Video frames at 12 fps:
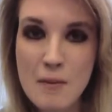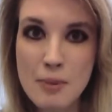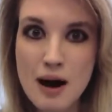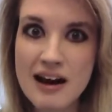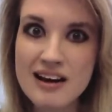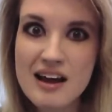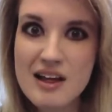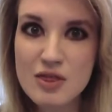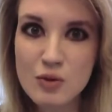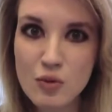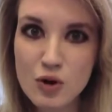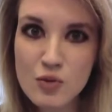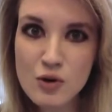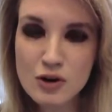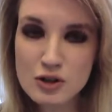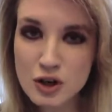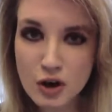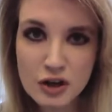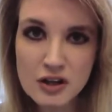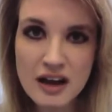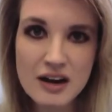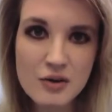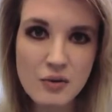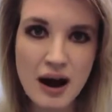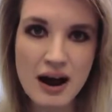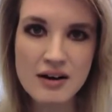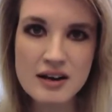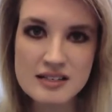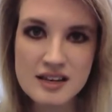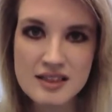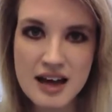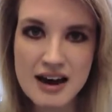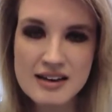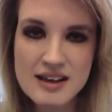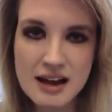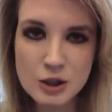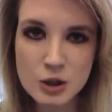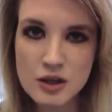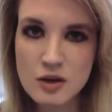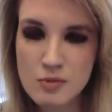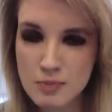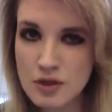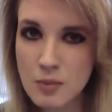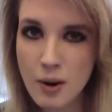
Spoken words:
But the rumor circulating around is that is actually the